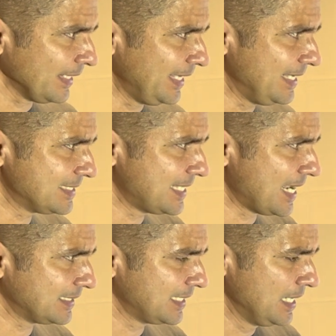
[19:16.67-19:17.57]
is
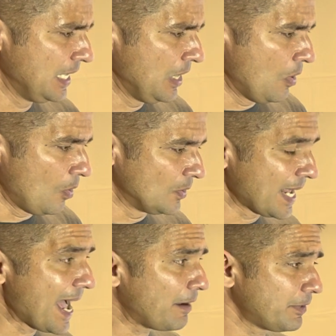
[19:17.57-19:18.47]
that on
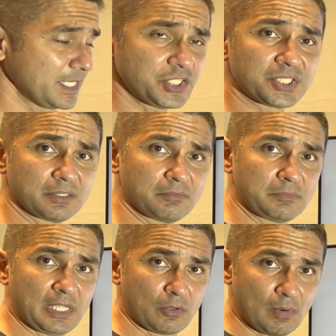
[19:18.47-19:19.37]
average,
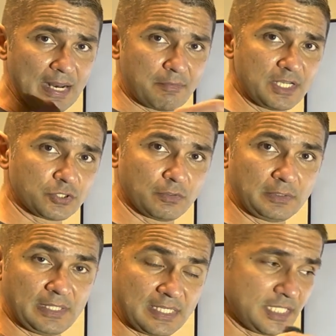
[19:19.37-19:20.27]
the global average
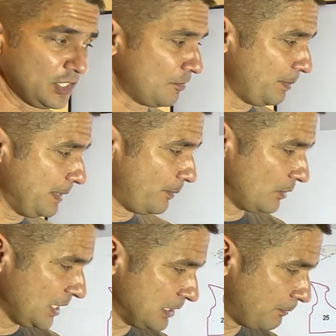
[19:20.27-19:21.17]
density of
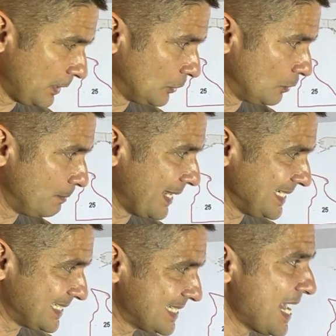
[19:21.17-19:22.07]
people is 42, but
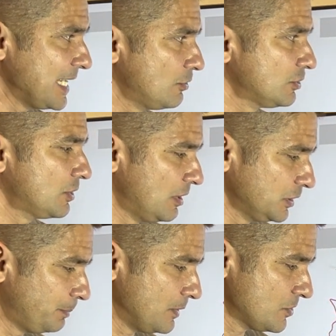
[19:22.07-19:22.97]
inside those
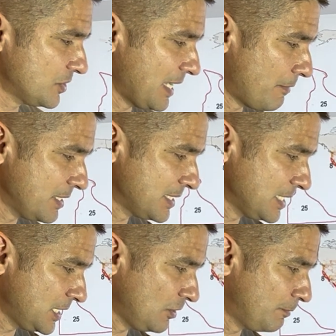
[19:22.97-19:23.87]
hotspots, the average
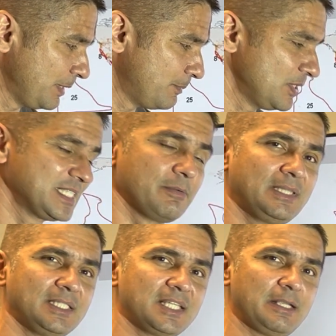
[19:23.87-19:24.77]
density of people is
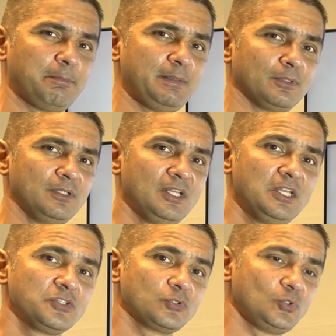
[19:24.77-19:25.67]
73 people.
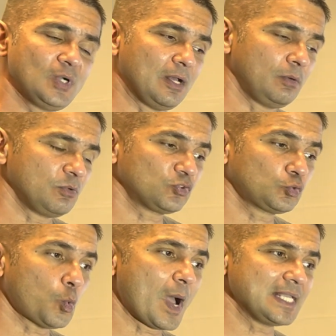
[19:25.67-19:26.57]
So you have almost
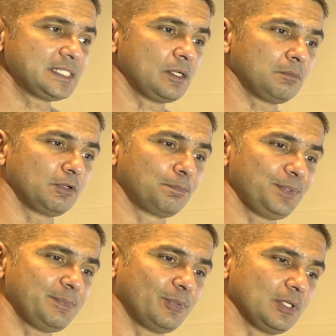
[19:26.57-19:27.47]
twice the number of
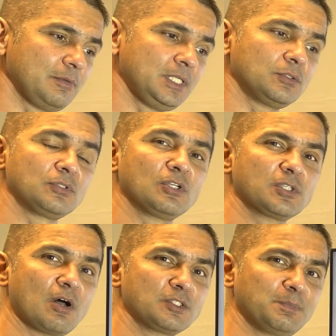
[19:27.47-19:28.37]
people living on those
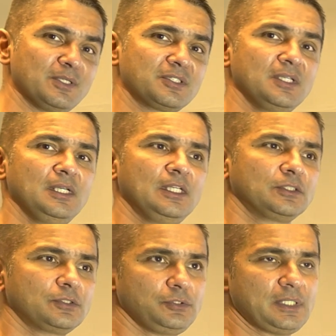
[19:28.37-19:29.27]
hotspots.
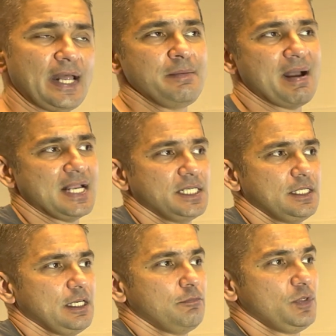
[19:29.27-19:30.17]
So you can imagine,
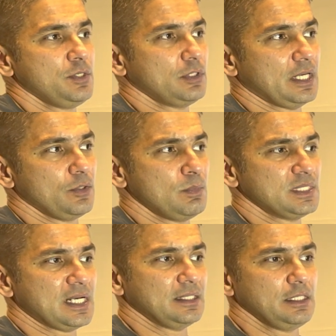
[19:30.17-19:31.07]
if we know that humans
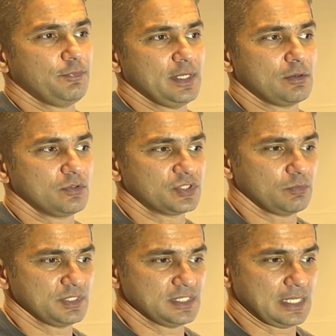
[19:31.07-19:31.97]
have different
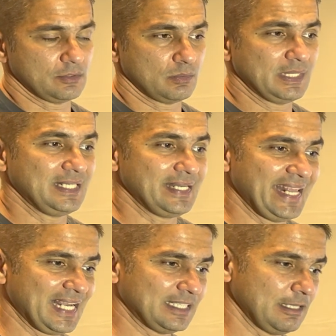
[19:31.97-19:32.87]
consequences that are normally
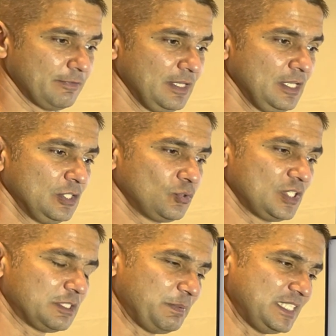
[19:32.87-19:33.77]
negative to the
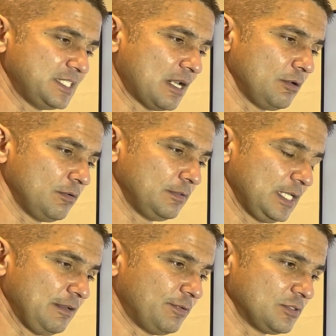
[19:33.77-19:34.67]
species that
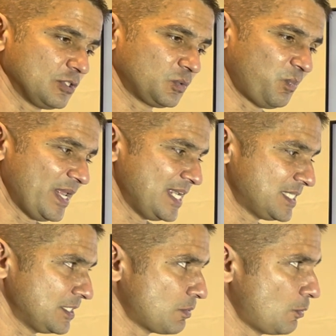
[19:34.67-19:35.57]
live on those
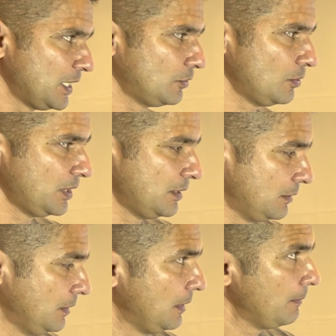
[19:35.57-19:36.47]
places, what we're talking
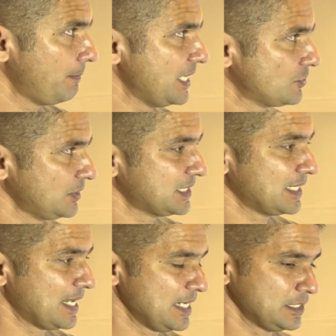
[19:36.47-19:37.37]
based on this
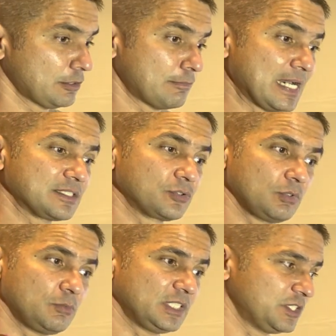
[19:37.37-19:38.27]
analysis of us
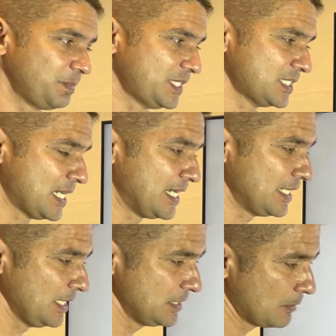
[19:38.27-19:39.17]
knowing where the species are
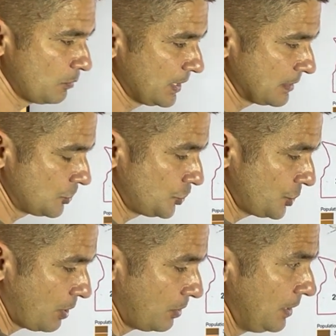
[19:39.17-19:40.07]
is that we can
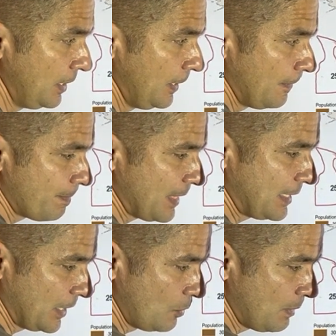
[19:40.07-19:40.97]
show that
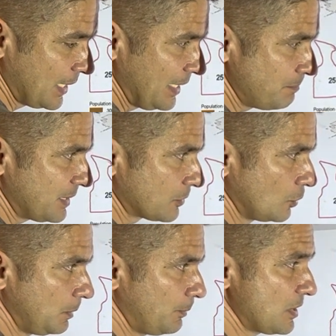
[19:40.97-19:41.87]
the human impacts
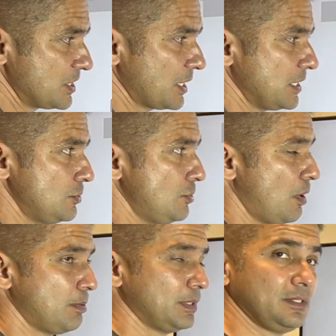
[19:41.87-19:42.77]
could be potentially
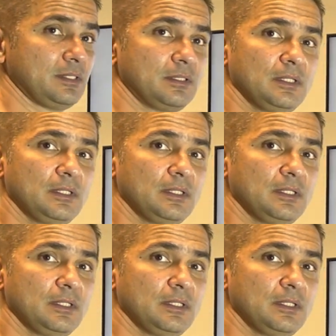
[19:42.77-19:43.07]
double